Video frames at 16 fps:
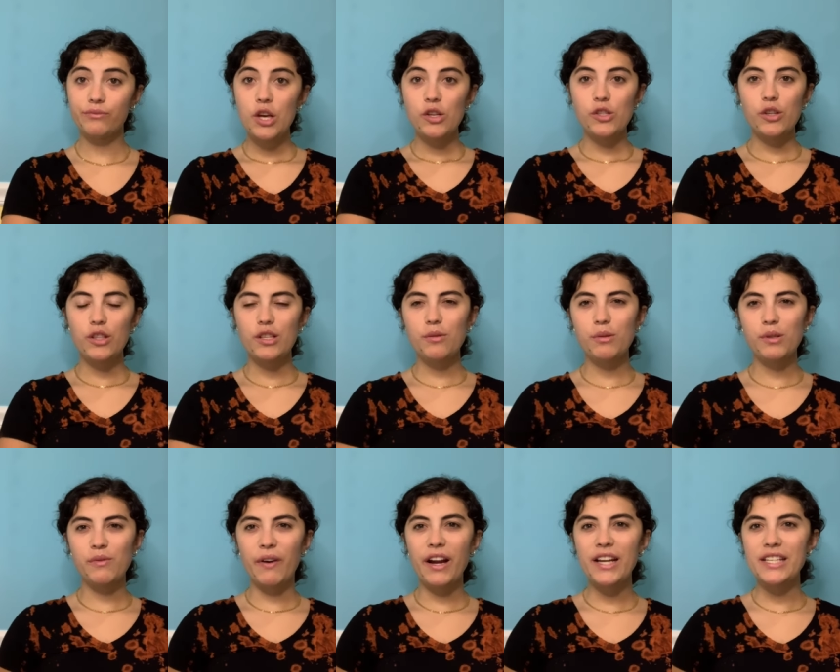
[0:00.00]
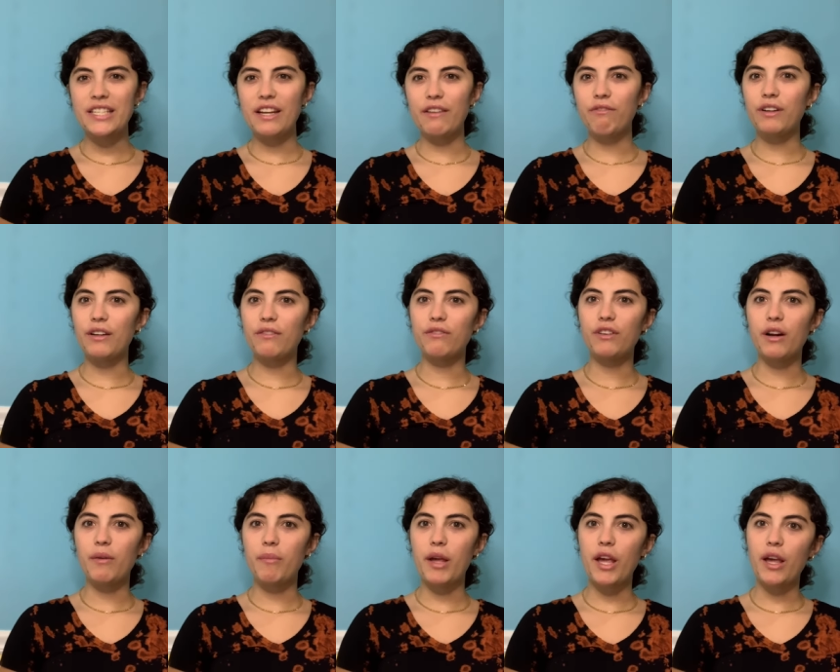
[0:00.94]
So this was very different
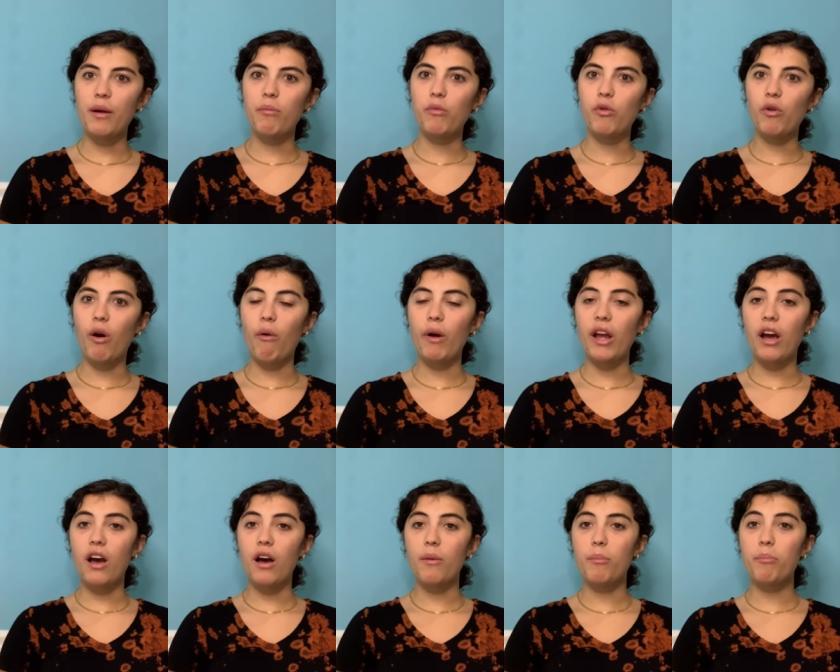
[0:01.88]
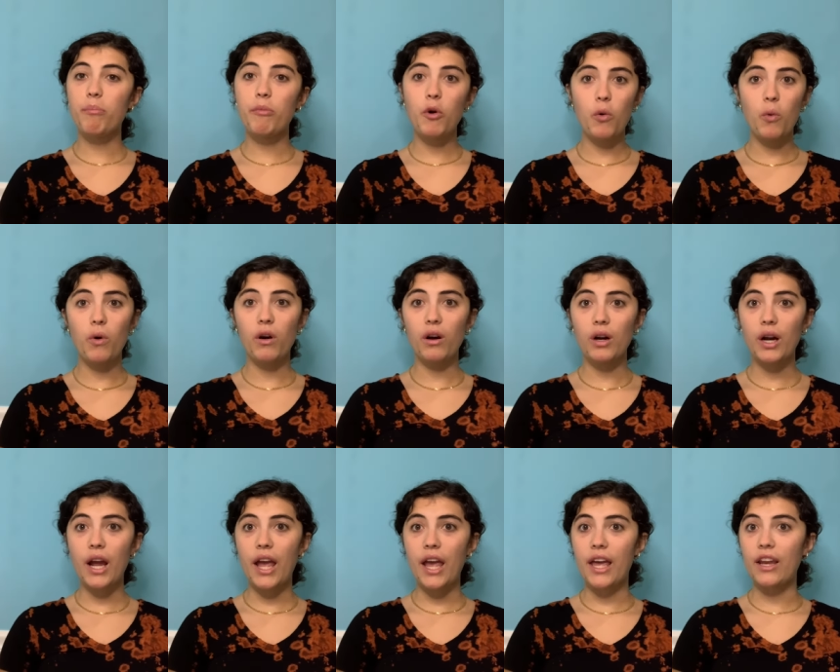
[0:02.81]
from him growing up
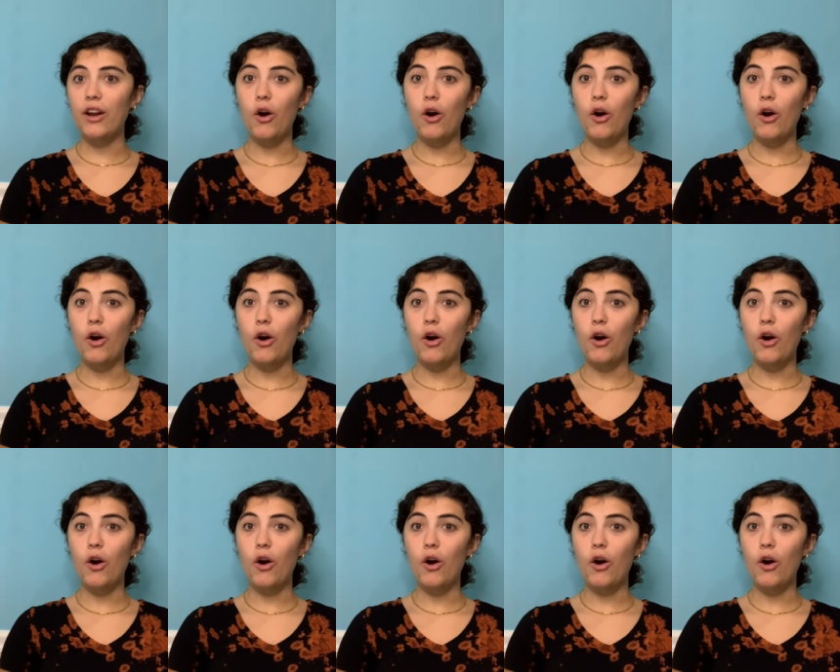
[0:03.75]
poor and